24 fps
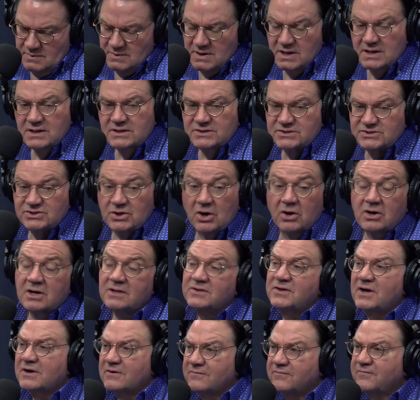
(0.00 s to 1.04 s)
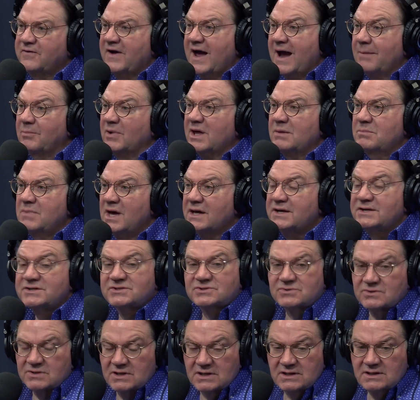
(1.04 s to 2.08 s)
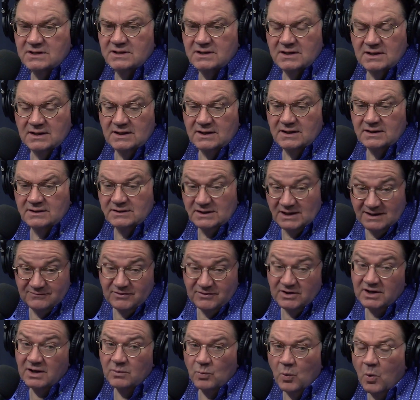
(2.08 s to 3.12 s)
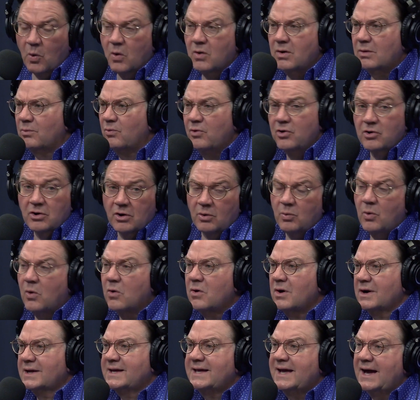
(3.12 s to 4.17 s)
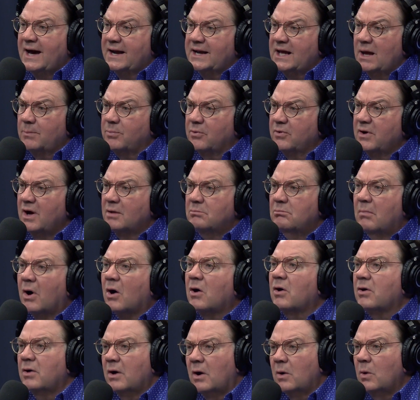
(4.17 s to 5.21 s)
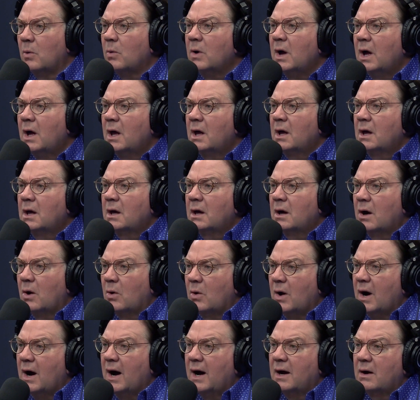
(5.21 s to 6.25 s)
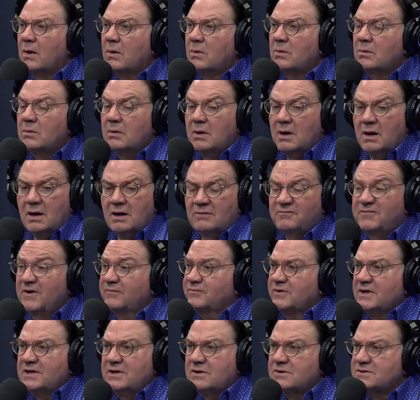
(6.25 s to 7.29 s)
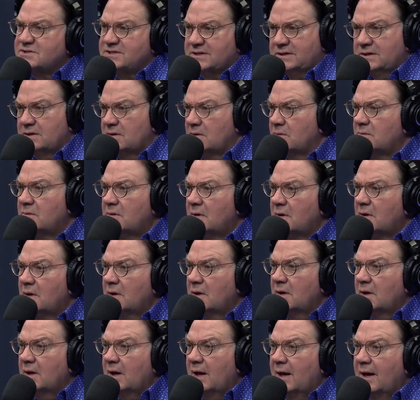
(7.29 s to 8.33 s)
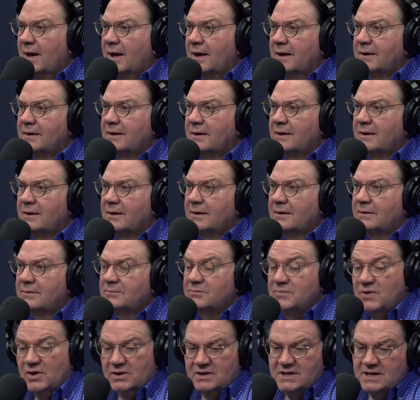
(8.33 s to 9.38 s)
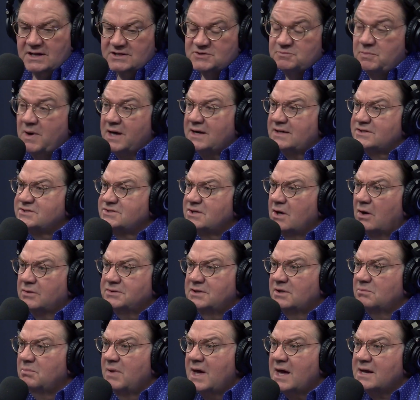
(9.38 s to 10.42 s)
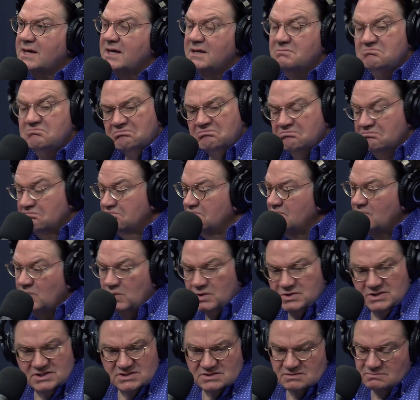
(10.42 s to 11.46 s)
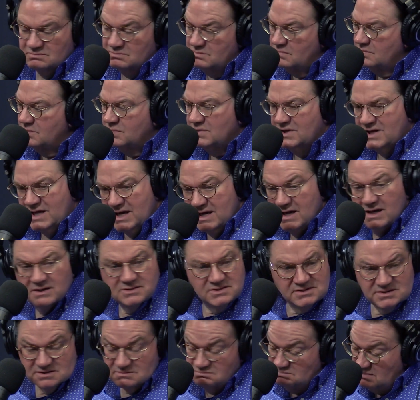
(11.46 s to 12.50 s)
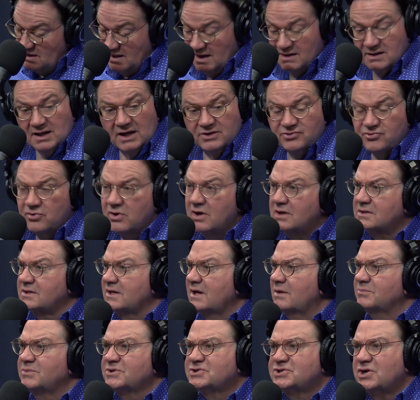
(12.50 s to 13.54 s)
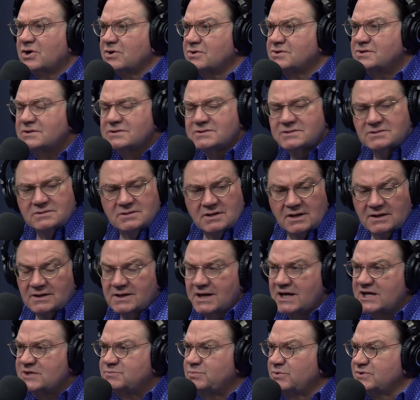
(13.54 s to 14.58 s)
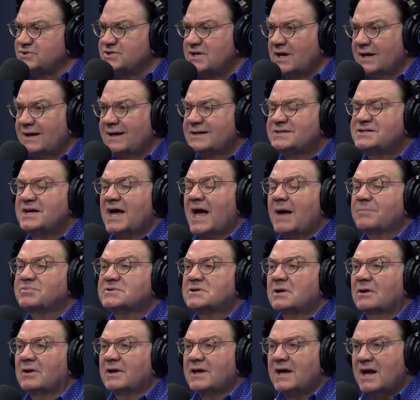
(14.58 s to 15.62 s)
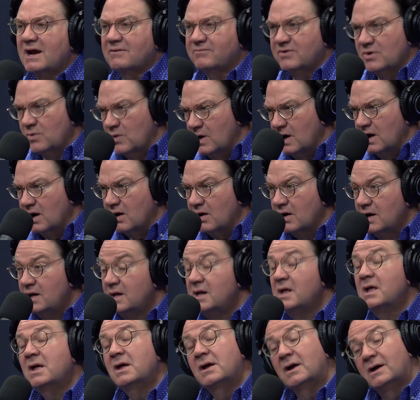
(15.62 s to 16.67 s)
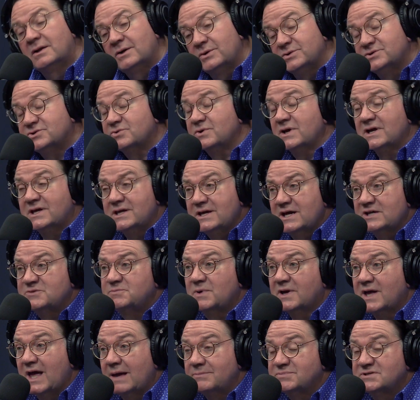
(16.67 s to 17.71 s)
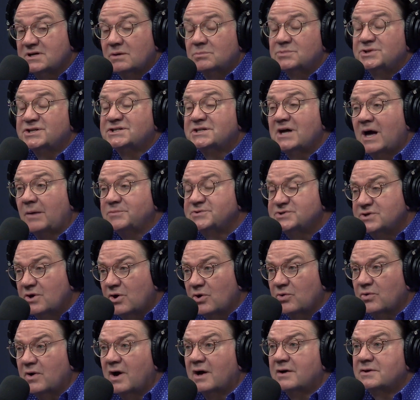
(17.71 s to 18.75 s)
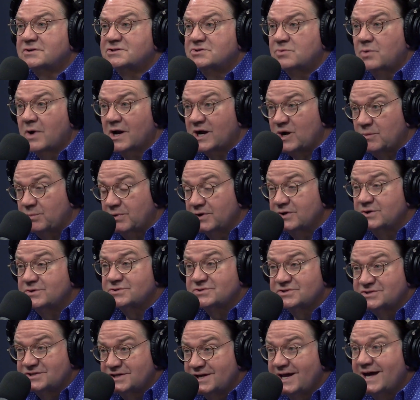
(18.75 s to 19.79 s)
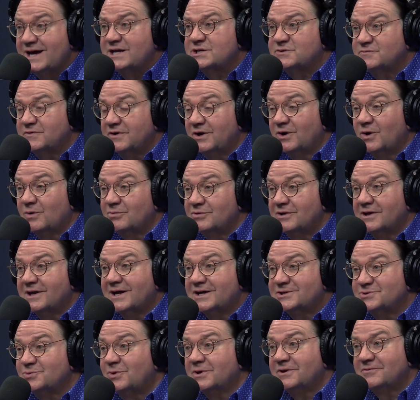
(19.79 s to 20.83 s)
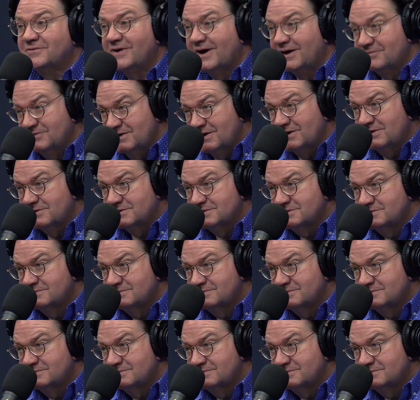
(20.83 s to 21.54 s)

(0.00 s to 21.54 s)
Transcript: started their family ministry living in rural Warren County up around Morrow, Ohio, 50 years ago. And their kids, Ben and Sonia and Becky, were just kids. They drugged them to churches and gospel singings absolutely everywhere. Those three kids became some of the top songwriters and record producers in Nashville over the last 25 years.